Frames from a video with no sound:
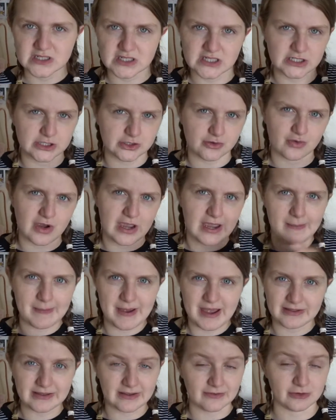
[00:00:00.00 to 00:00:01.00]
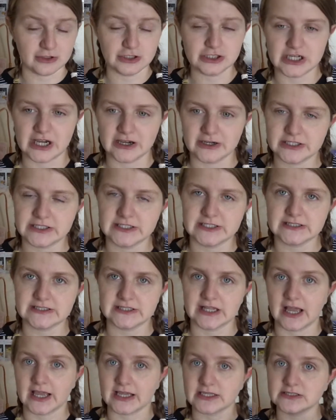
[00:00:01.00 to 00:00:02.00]
is great about different charities
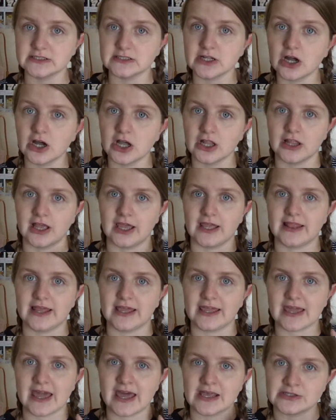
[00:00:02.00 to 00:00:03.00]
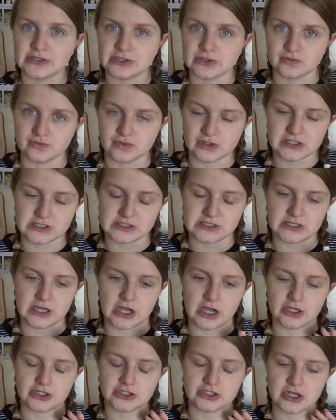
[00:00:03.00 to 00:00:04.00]
like Starlight, like Cancer
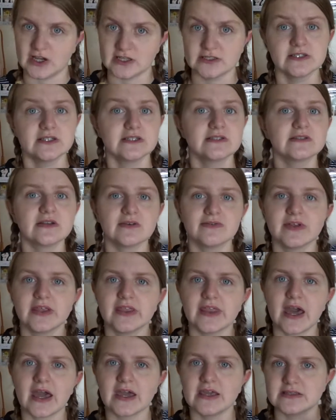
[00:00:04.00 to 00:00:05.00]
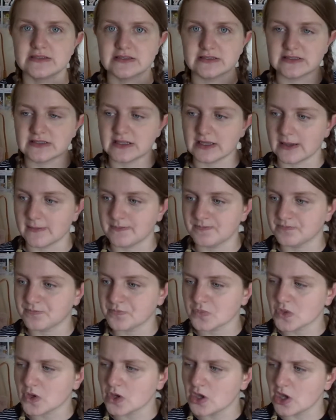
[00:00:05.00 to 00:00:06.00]
Research and stuff like that, is that
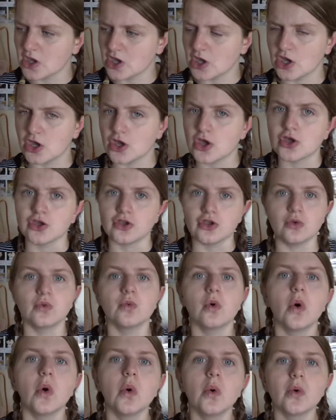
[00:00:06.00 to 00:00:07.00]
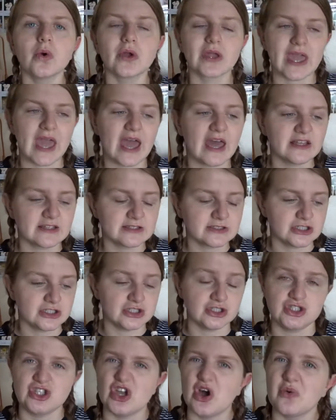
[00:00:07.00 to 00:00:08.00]
you all get to
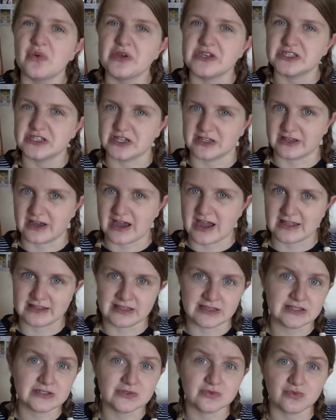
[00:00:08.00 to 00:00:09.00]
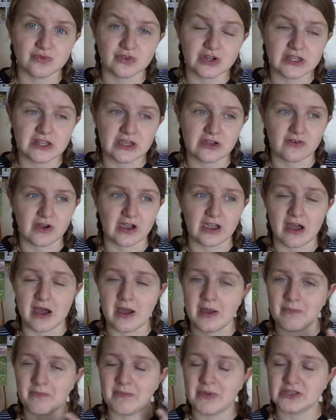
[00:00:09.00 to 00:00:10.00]
know each other, and it's really great.
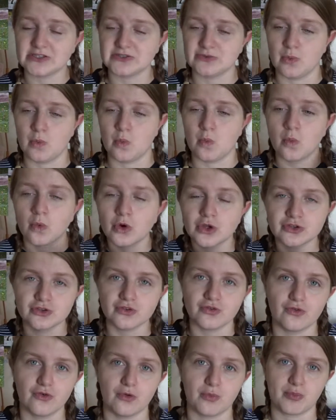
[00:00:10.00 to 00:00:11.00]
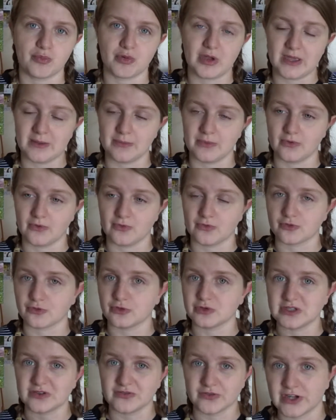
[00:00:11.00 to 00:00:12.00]
I've met some wonderful people
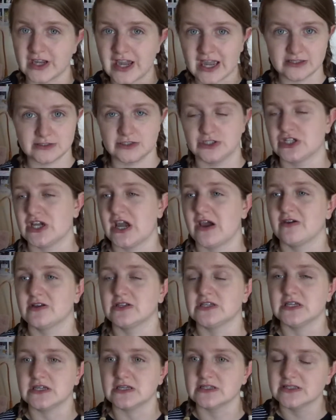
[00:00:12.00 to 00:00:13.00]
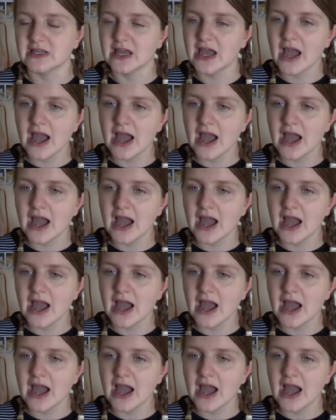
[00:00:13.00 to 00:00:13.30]
through different cancer charities.